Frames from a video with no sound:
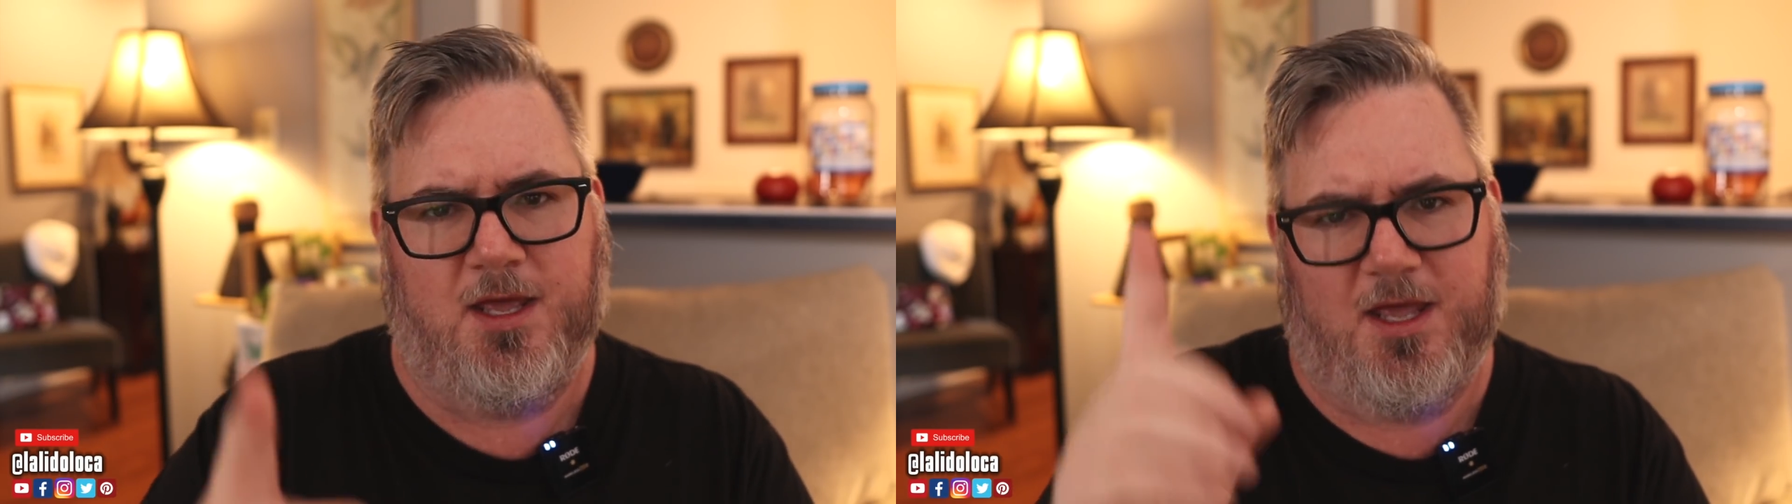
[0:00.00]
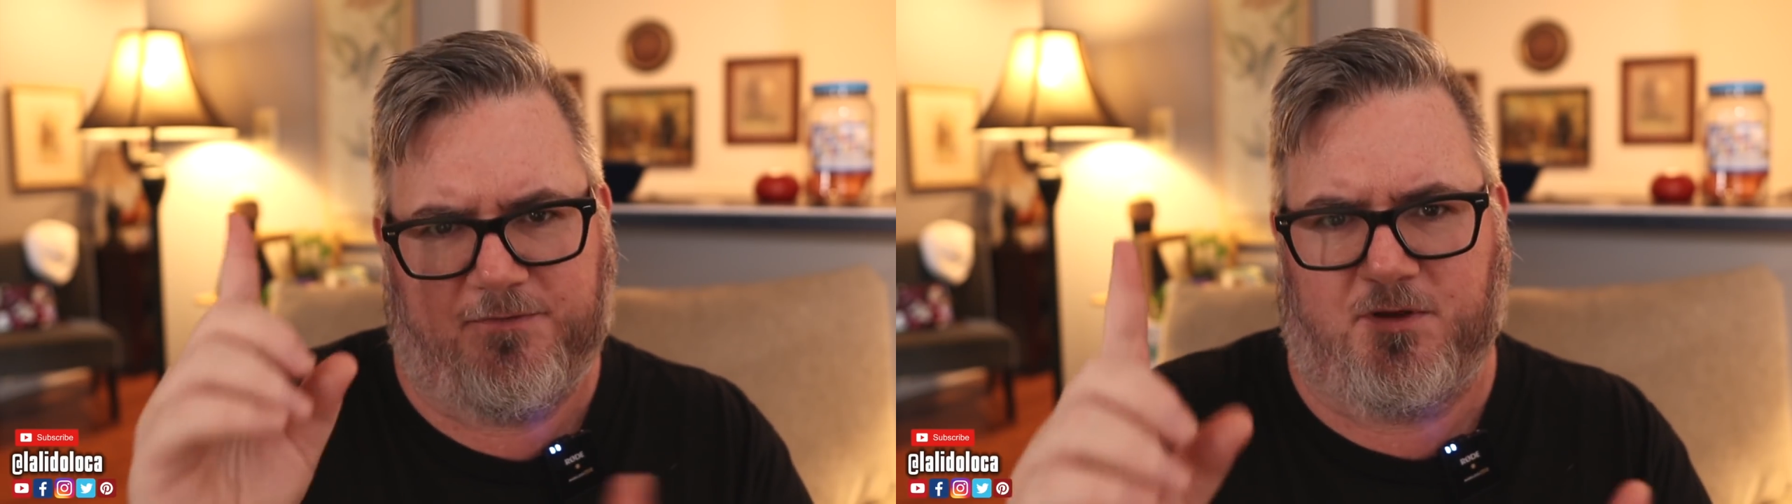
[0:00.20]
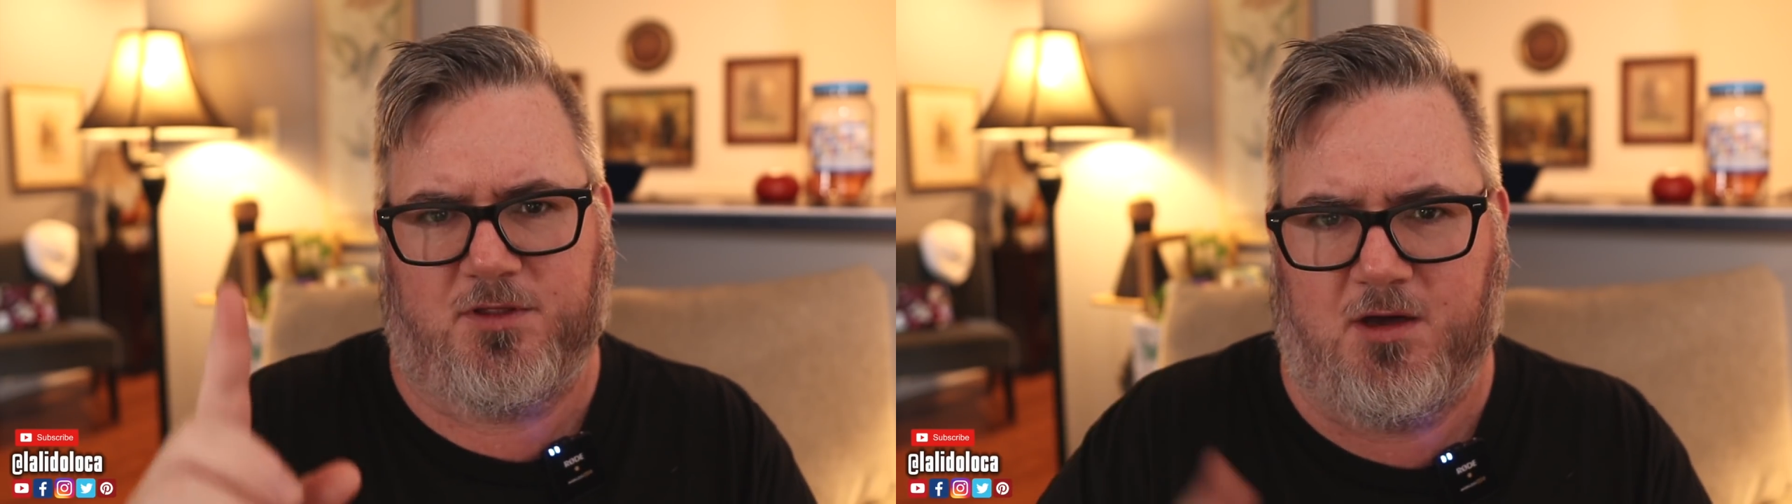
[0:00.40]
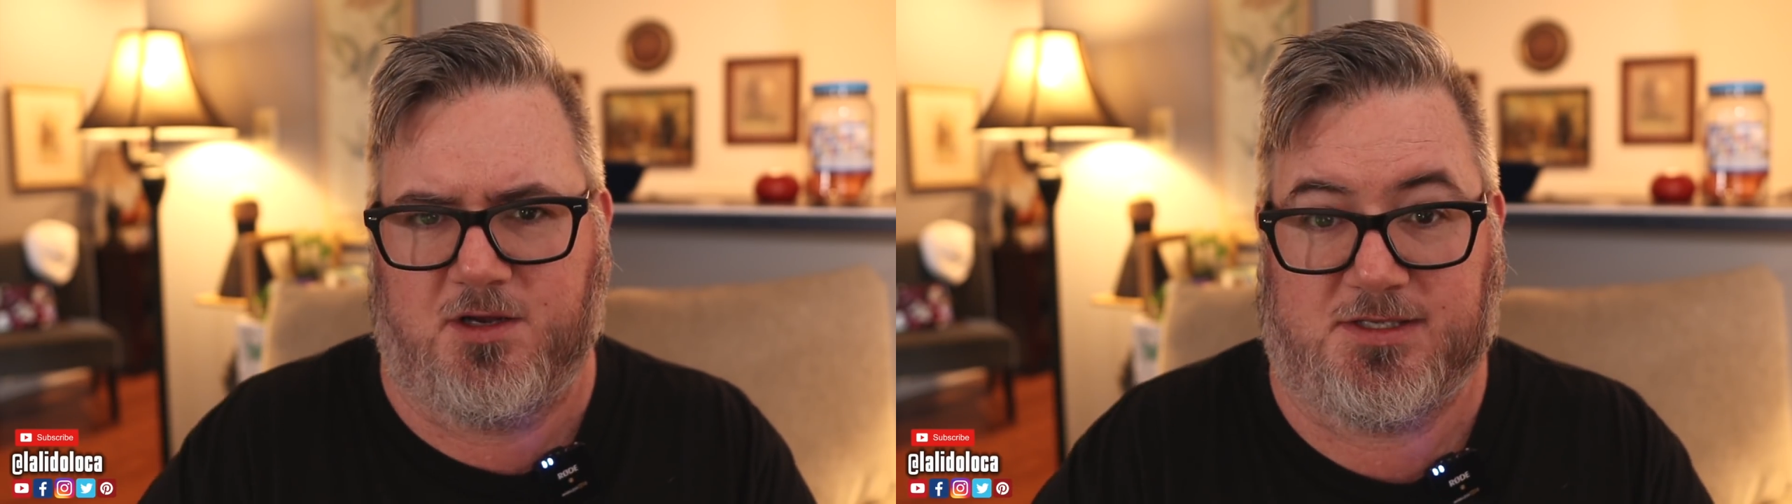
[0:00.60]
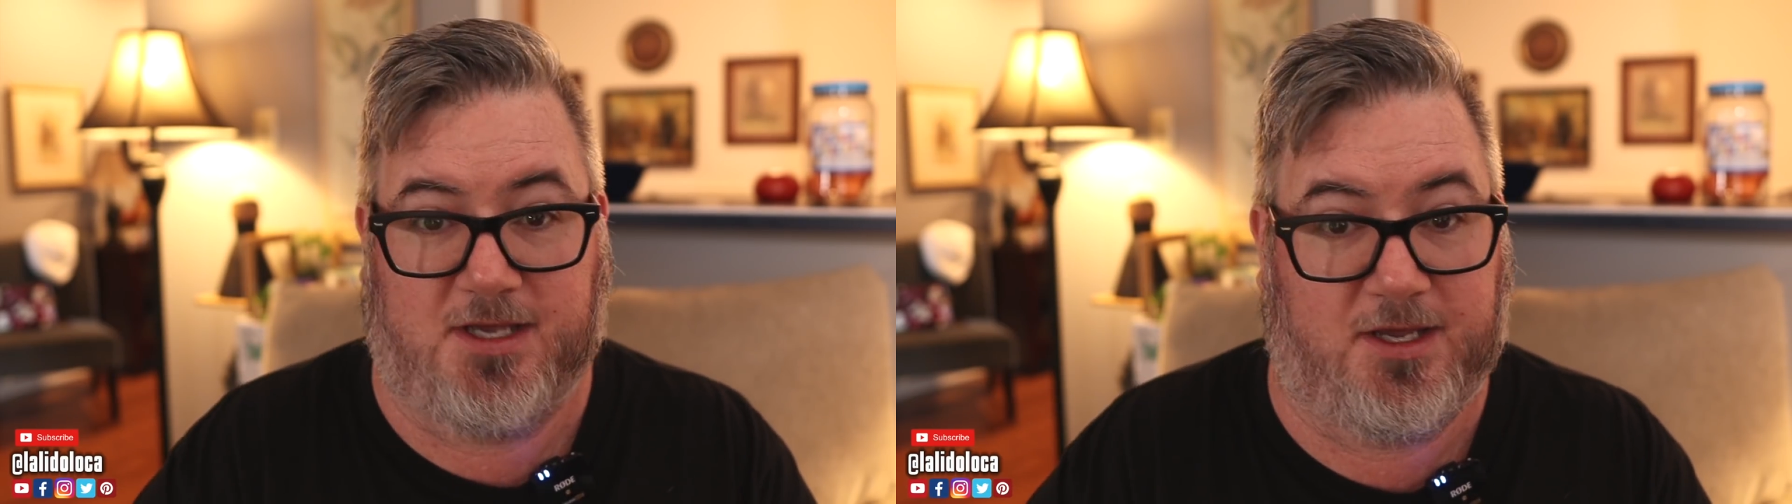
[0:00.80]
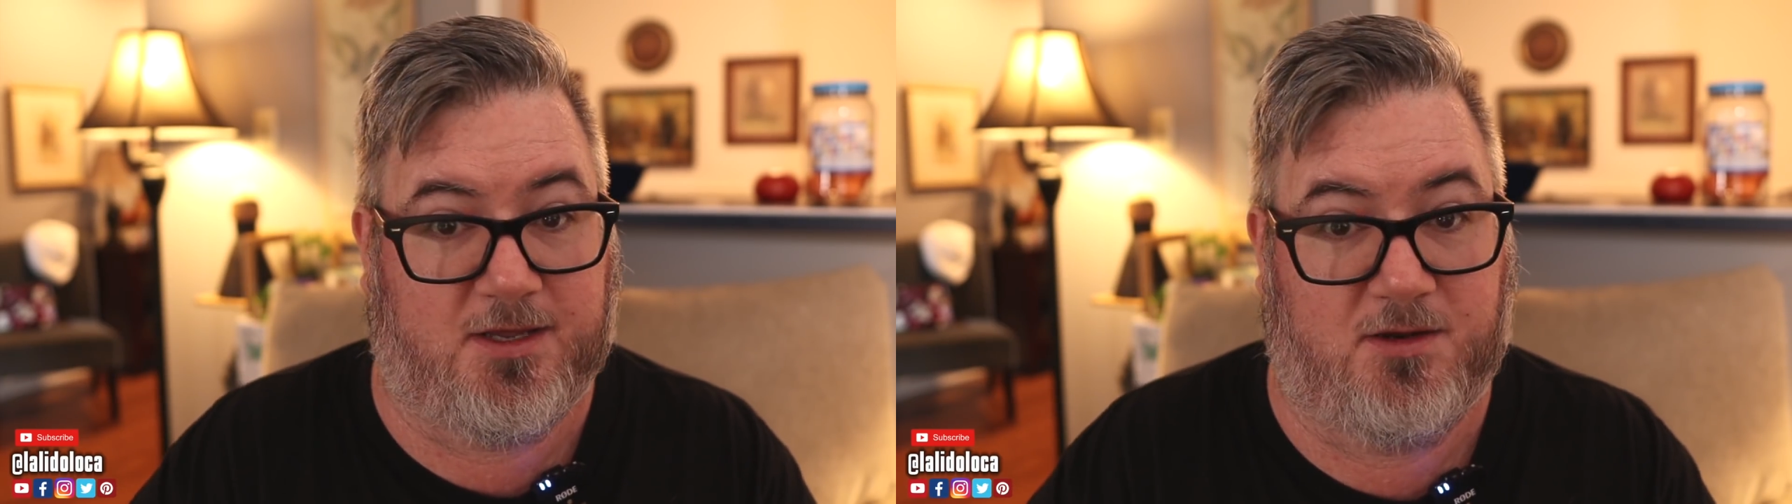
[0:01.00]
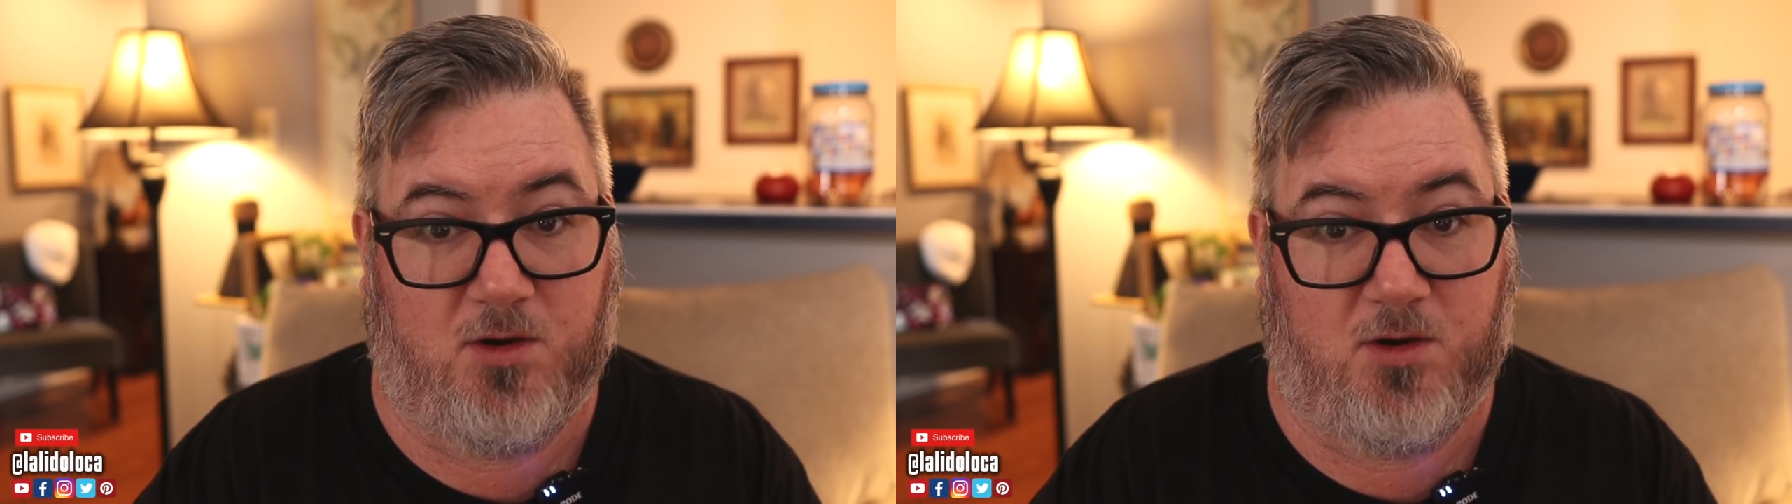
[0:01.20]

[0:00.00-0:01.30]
If you'll notice, like in